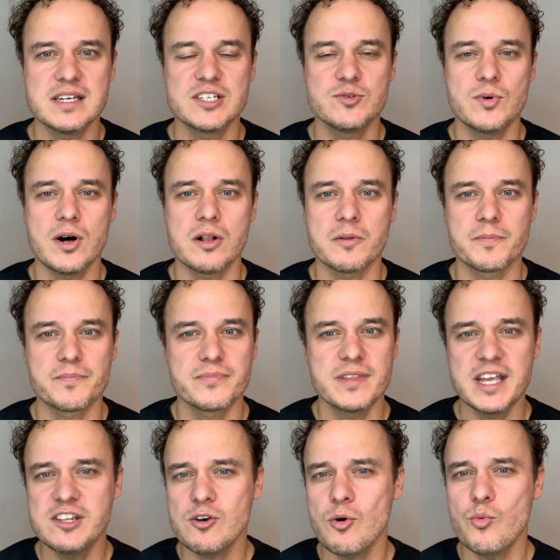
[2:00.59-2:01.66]
as well. They
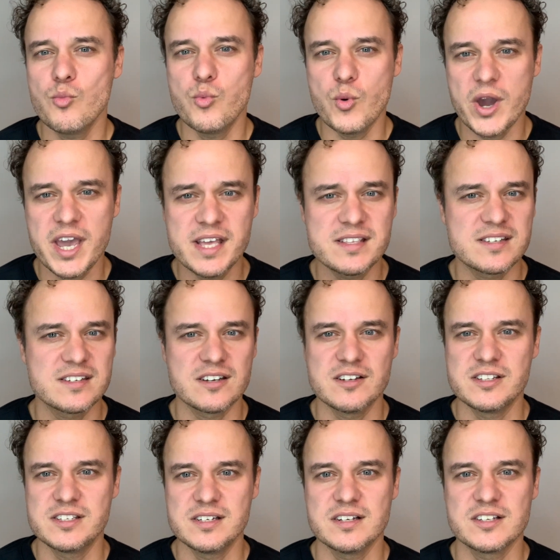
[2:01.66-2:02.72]
don't wait until